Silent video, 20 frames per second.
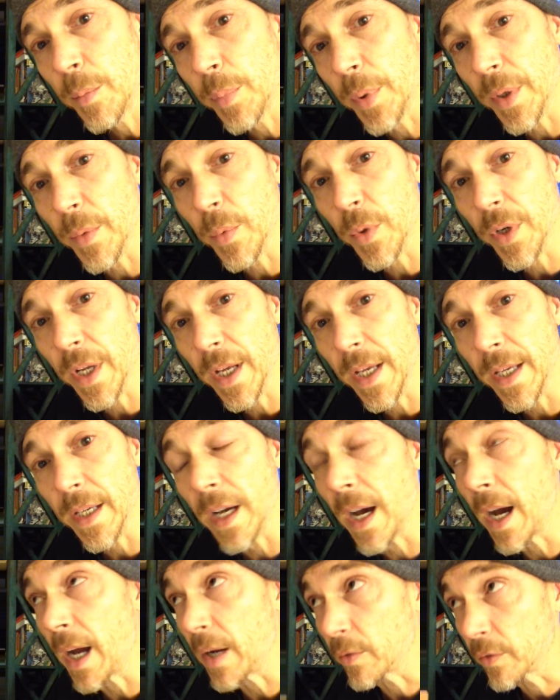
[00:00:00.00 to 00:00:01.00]
But what I,
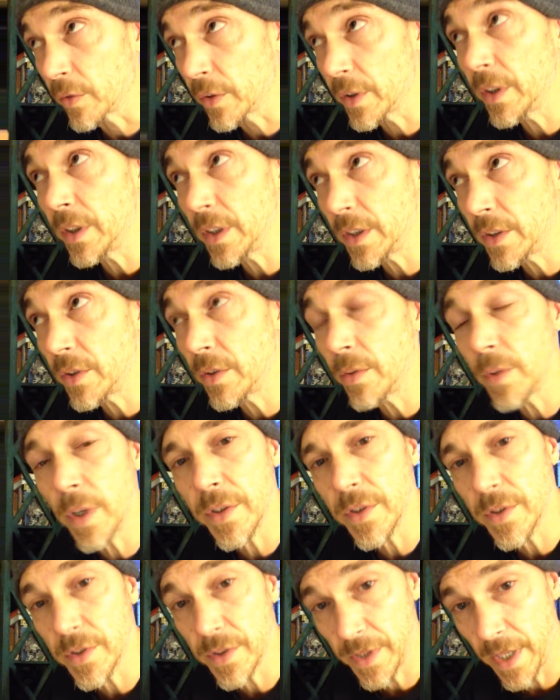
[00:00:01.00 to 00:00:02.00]
I really do
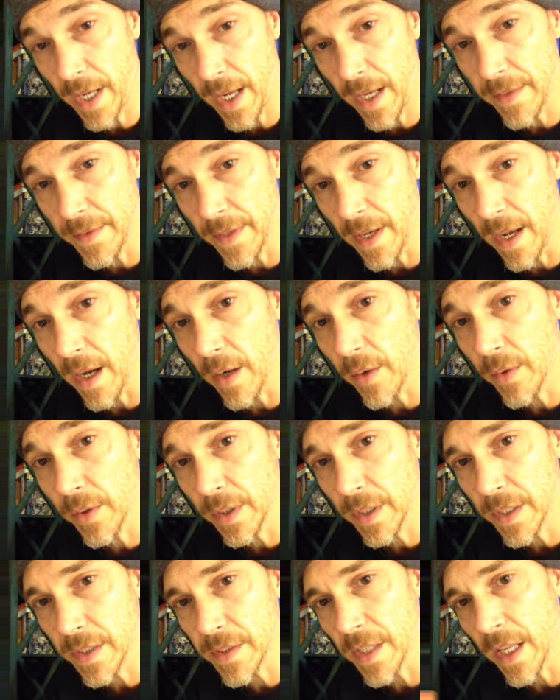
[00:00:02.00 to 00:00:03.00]
understand now
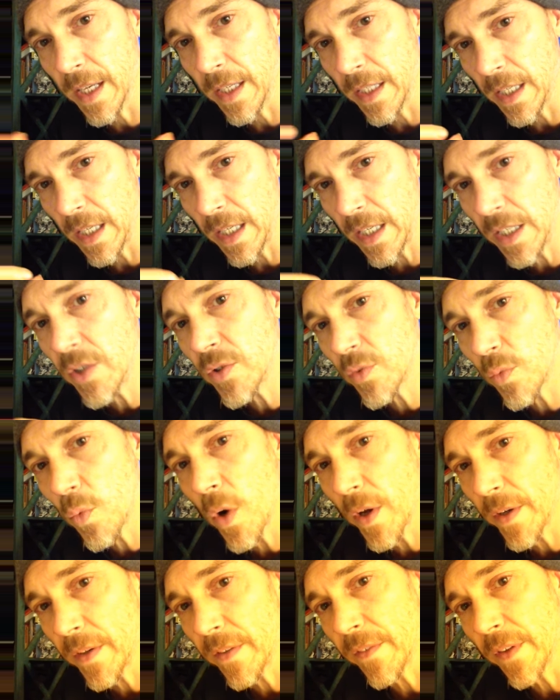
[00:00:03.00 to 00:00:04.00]
is that each
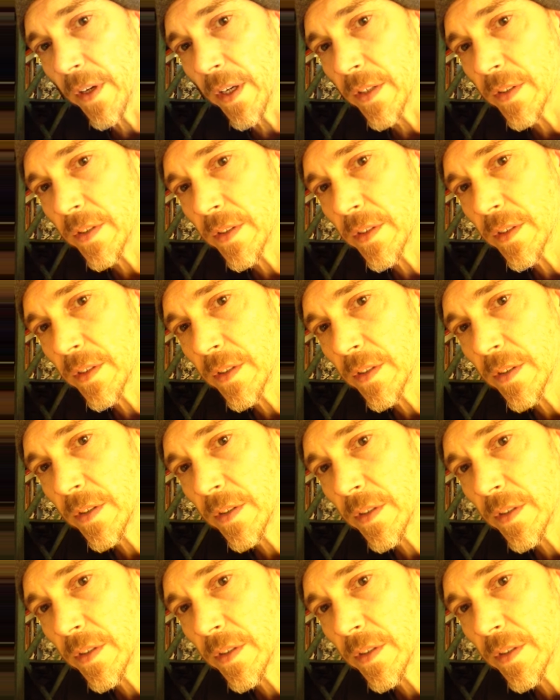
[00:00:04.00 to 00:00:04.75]
one of us